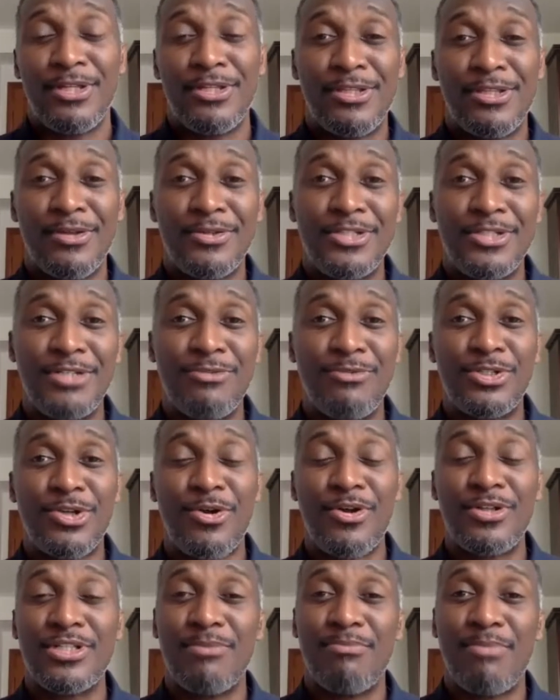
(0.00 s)
So she
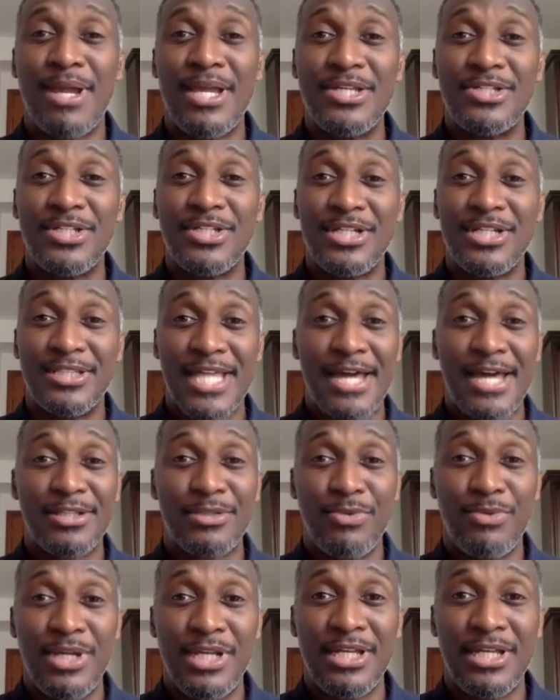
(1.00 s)
returned to Beijing
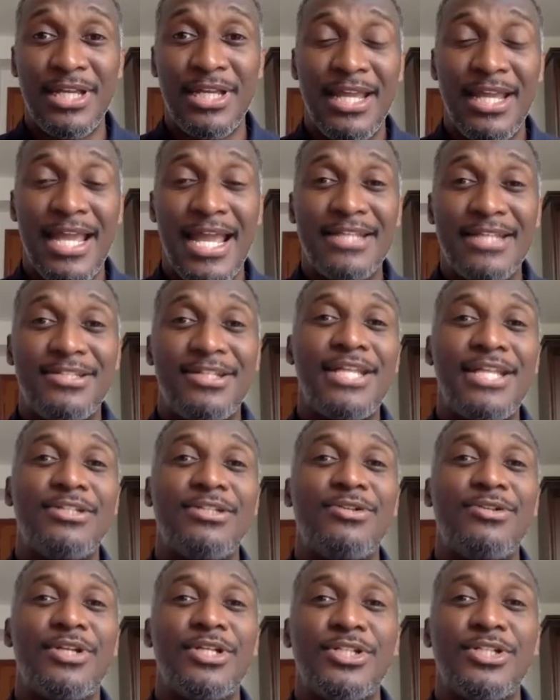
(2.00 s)
last week, and today
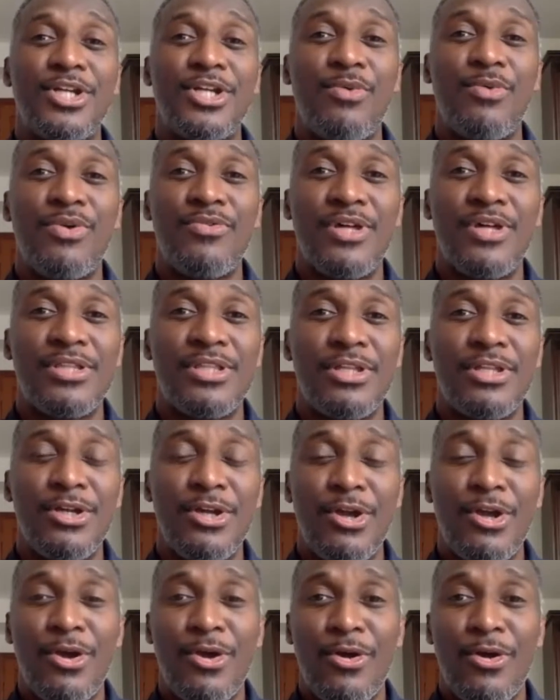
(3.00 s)
she's going to share with us
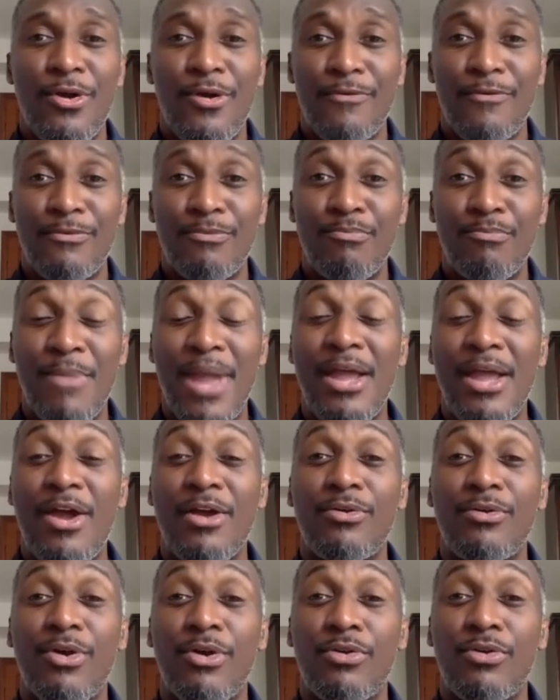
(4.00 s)
her
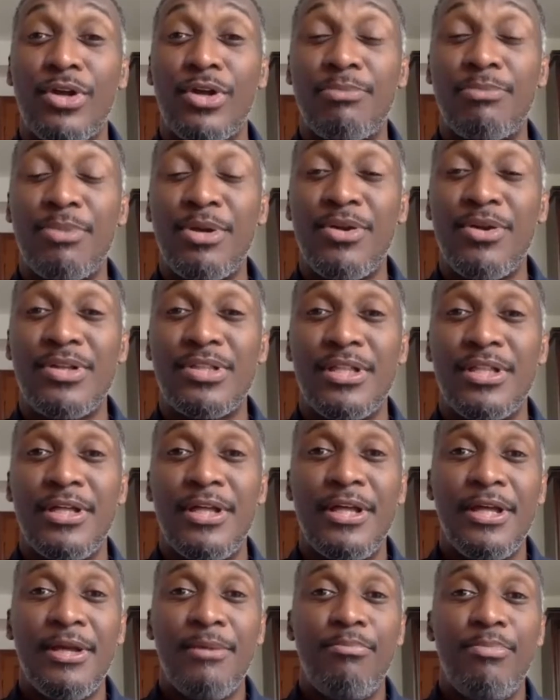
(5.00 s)
experience
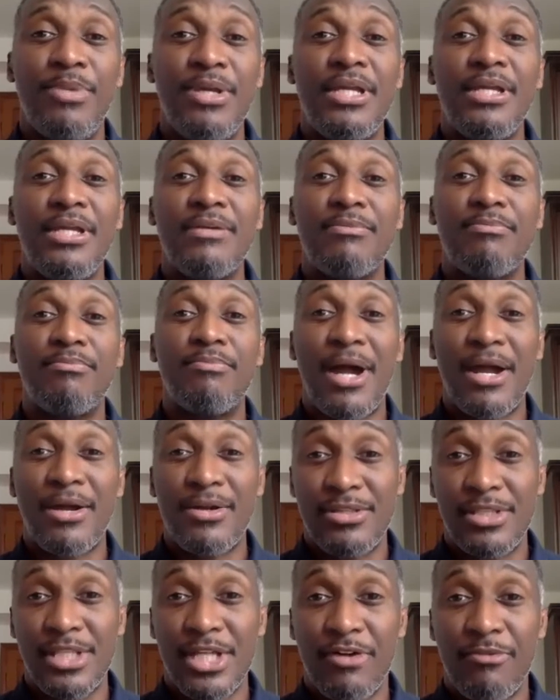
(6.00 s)
being by
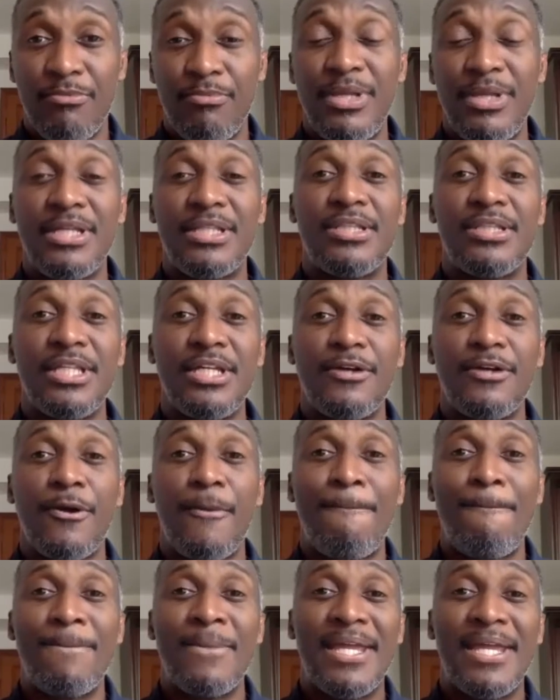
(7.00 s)
herself, being
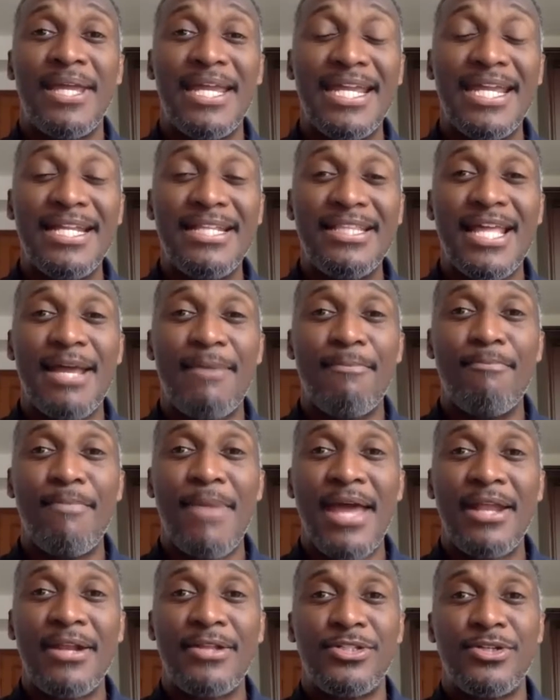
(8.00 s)
single, in that
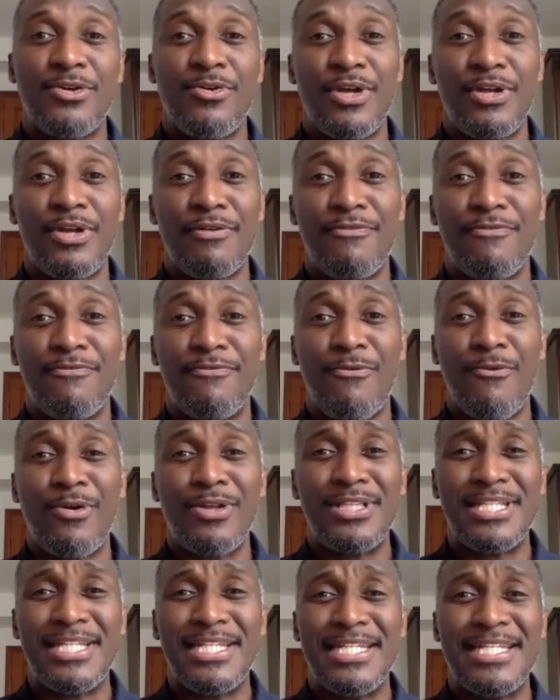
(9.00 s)
mandatory
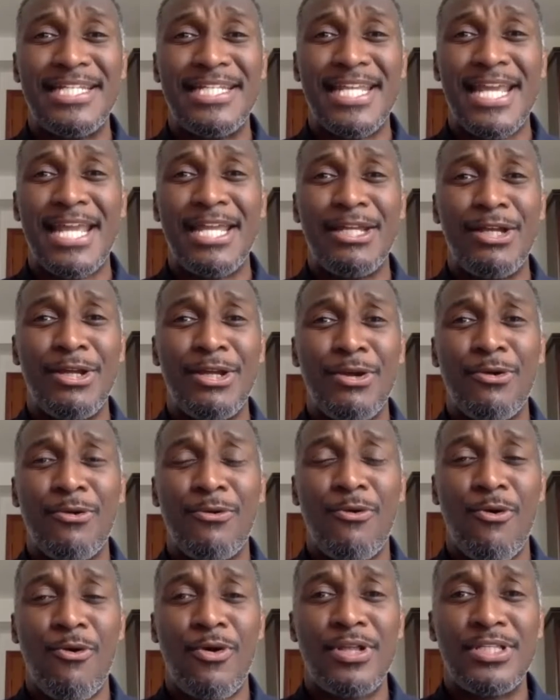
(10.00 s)
14-day
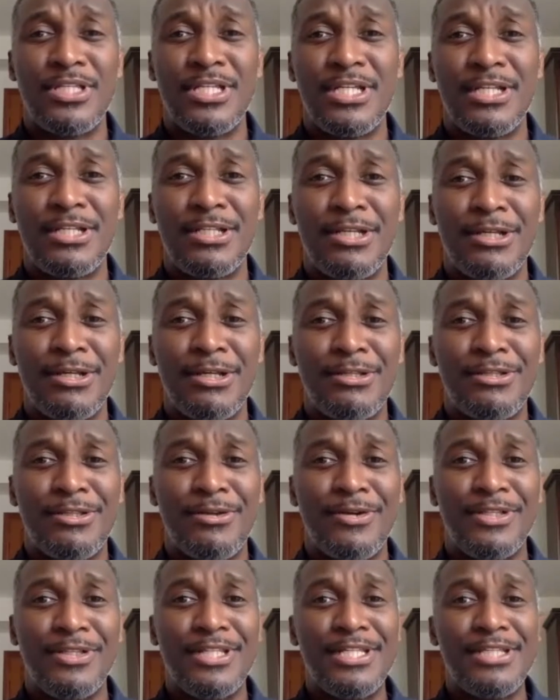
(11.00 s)
quarantine.
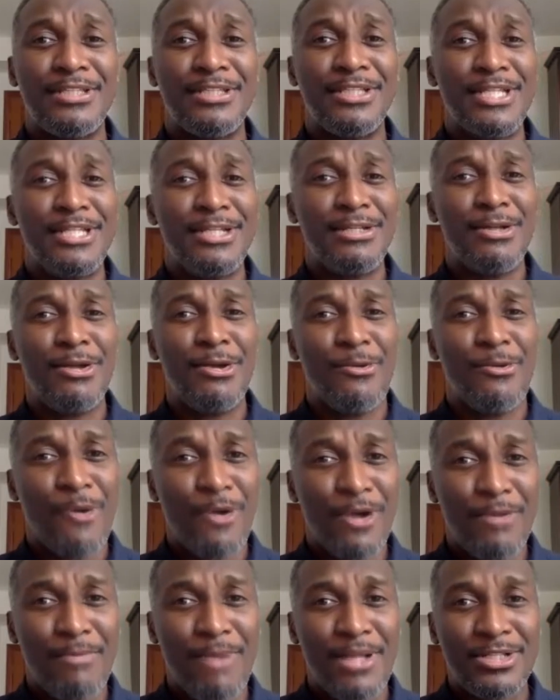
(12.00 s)
So Elise Li,
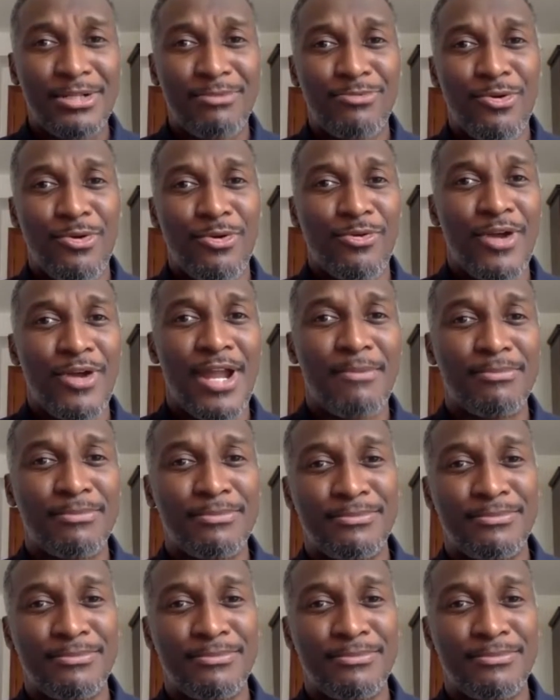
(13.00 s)
welcome back to the program.